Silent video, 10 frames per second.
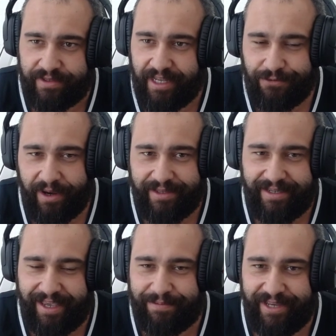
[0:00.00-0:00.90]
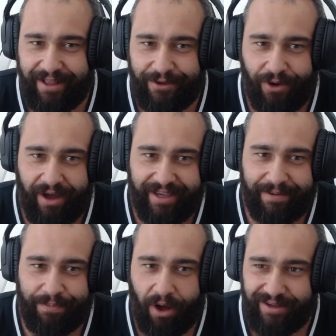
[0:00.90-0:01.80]
That's why I keep telling you. I
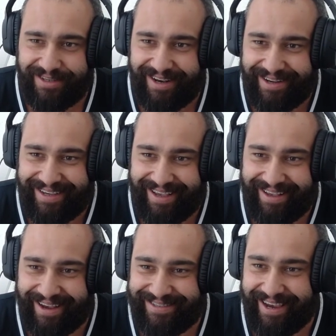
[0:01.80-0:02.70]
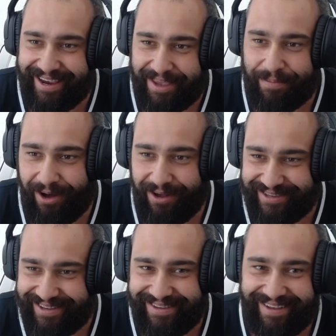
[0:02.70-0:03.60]
keep pausing. I keep
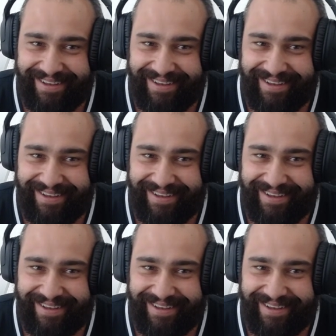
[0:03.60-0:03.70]
pausing.